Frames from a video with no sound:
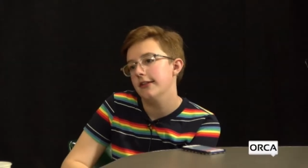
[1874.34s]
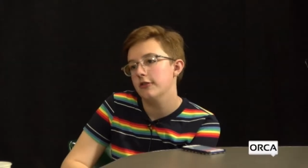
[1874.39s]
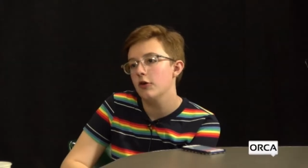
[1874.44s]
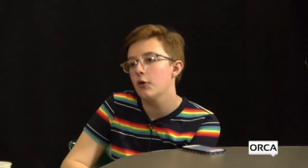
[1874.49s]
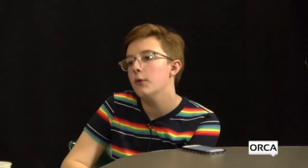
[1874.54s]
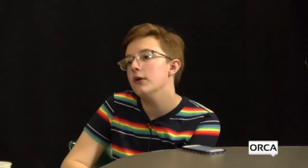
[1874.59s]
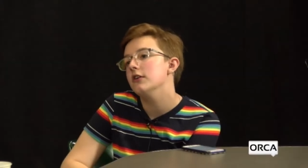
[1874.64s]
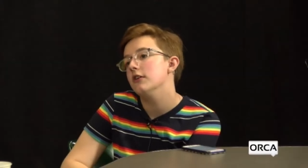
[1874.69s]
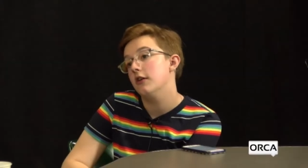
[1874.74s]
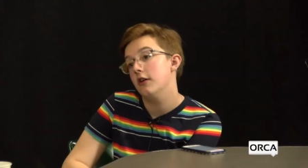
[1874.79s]
is
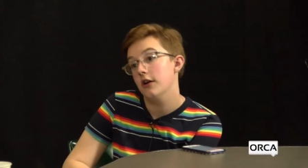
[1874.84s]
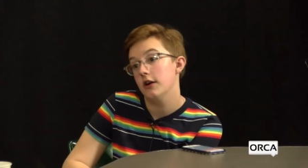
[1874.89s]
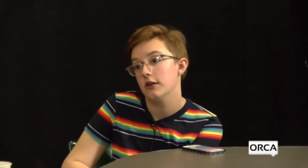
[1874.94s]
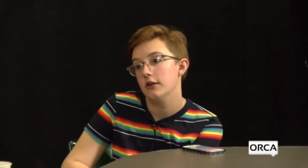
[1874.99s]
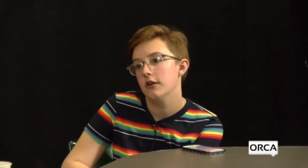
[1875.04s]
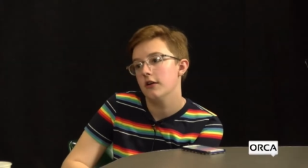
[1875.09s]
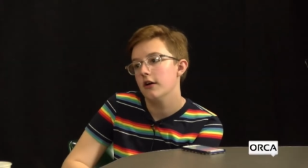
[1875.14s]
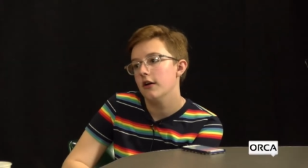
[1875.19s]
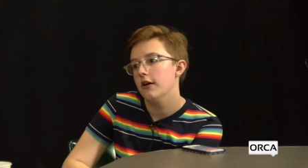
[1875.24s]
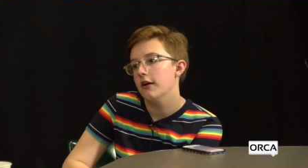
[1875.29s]
going on?
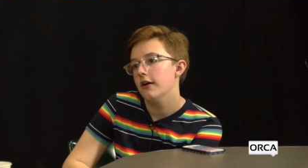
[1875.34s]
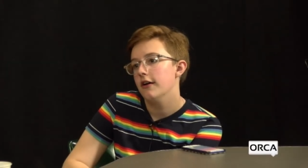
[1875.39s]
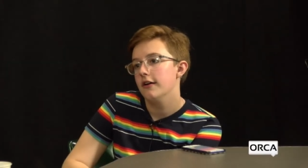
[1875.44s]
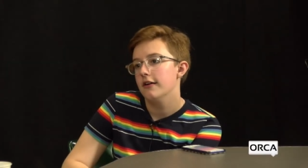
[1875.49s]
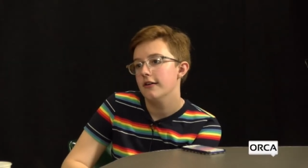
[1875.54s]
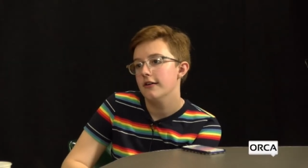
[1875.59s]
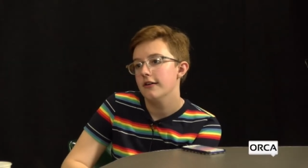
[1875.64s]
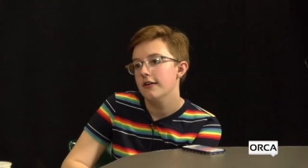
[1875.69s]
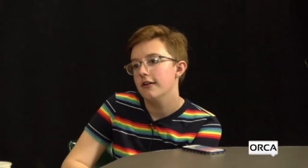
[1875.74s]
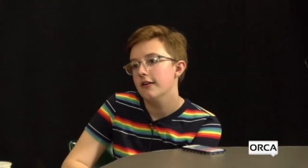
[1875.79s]
Solidarity.
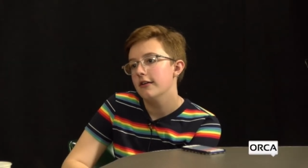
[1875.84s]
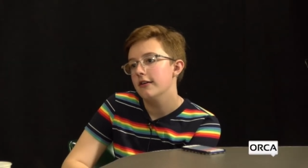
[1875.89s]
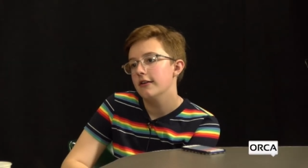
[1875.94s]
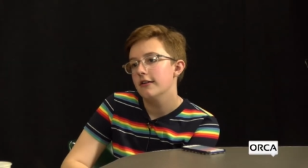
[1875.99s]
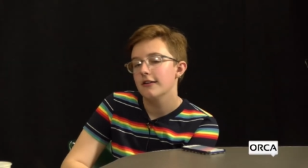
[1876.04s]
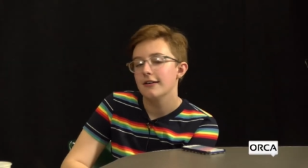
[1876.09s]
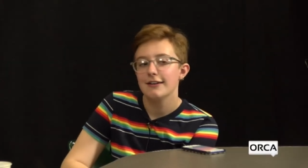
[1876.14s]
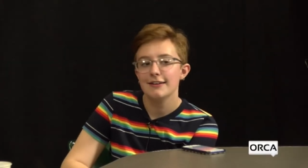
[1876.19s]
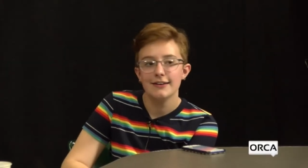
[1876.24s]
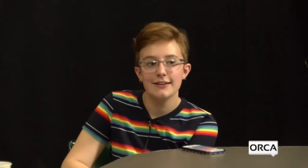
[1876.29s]
Okay.
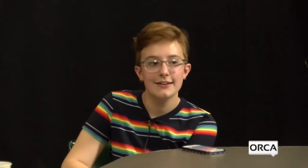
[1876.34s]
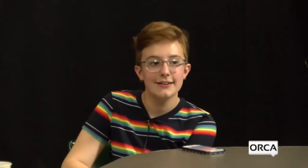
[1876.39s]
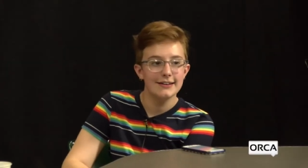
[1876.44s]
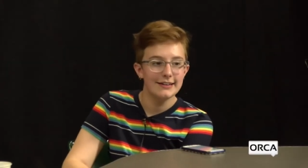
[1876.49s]
Um,